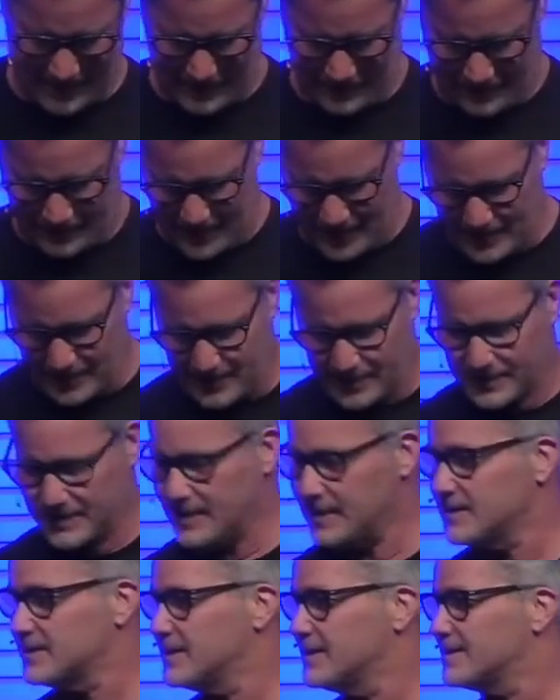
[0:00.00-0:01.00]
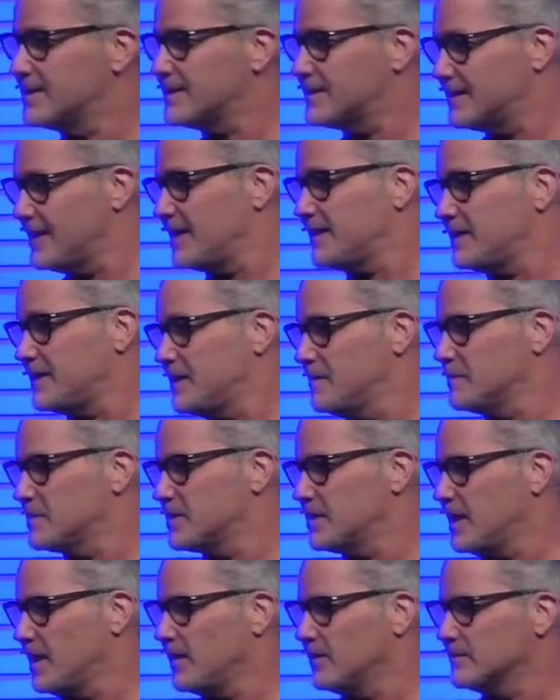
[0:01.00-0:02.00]
the Philistines had set
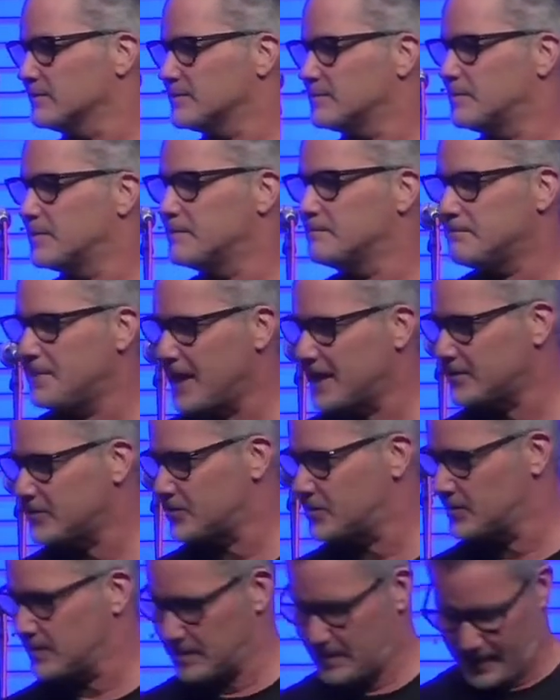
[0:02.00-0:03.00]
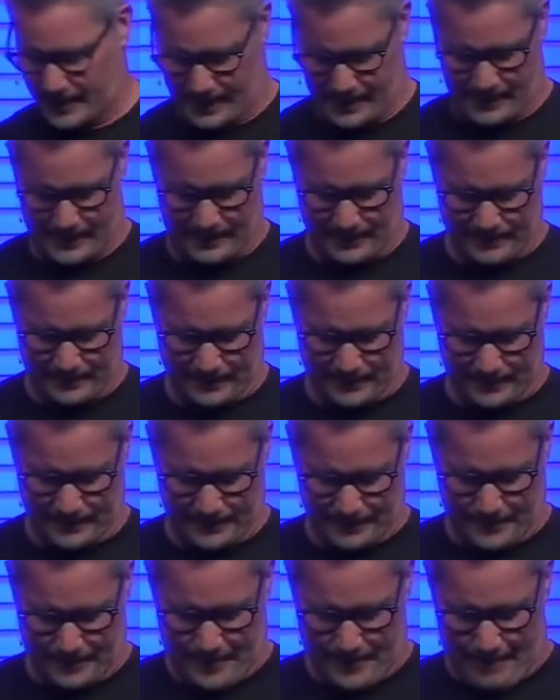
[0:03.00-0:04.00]
themselves perpetually.
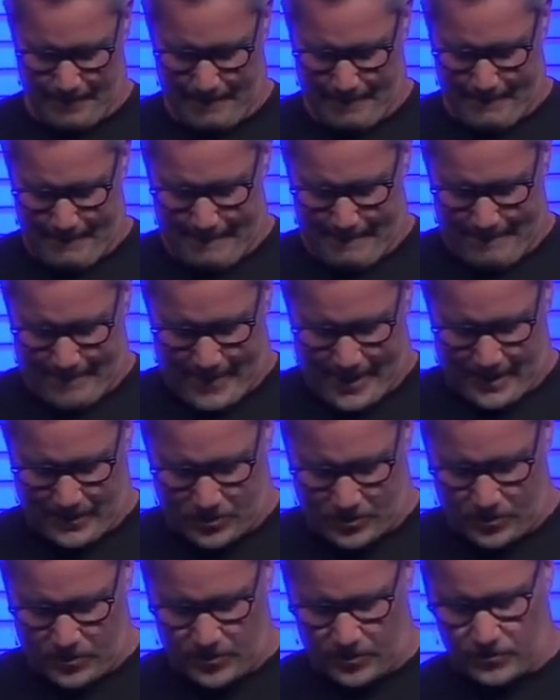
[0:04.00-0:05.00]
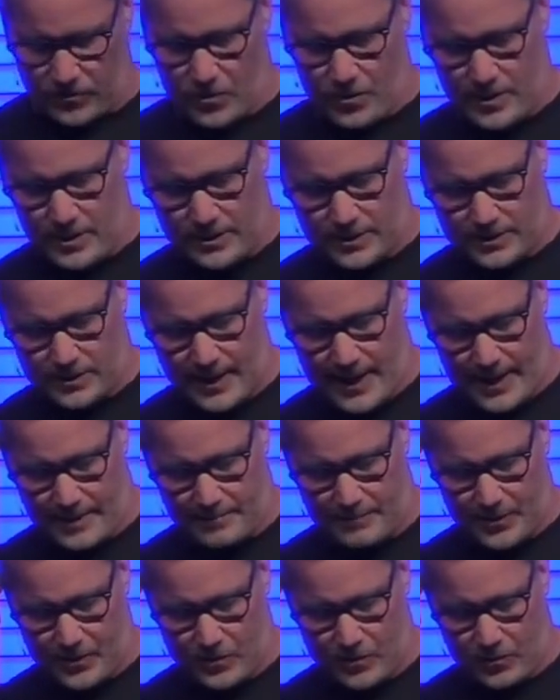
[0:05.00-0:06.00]
And so the Lord
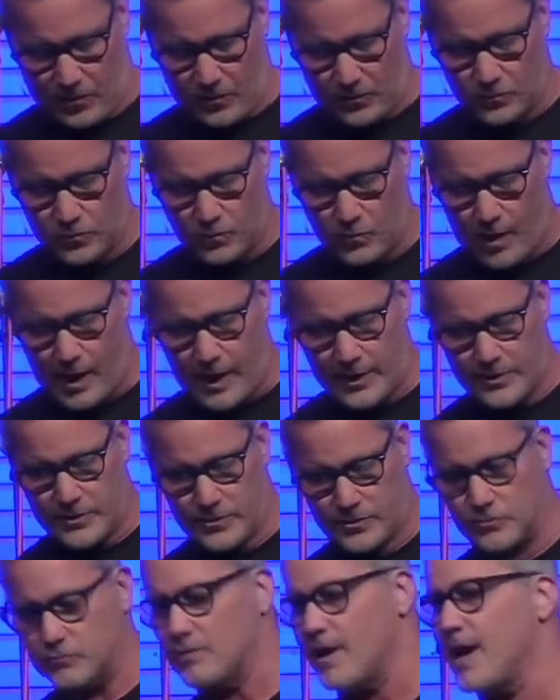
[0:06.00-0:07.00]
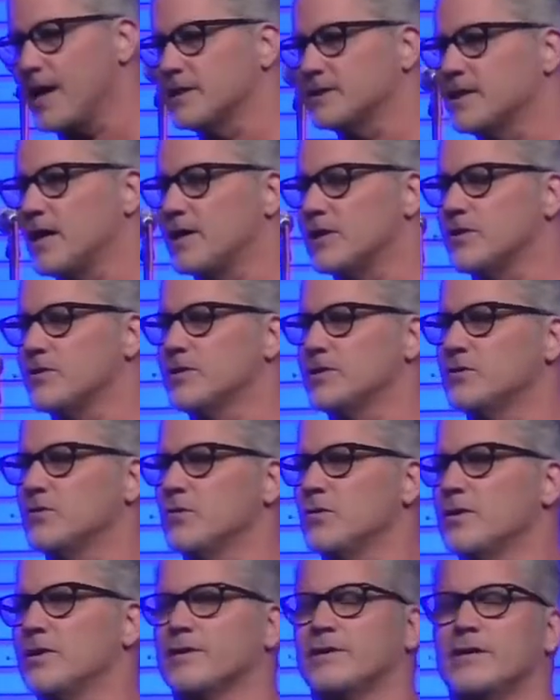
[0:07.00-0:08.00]
said, Behold, waters rise out of the
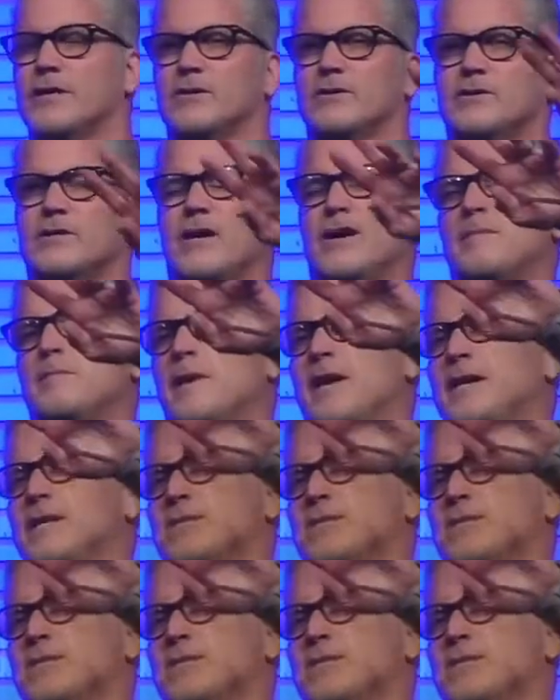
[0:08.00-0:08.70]
north. Here, Jeremiah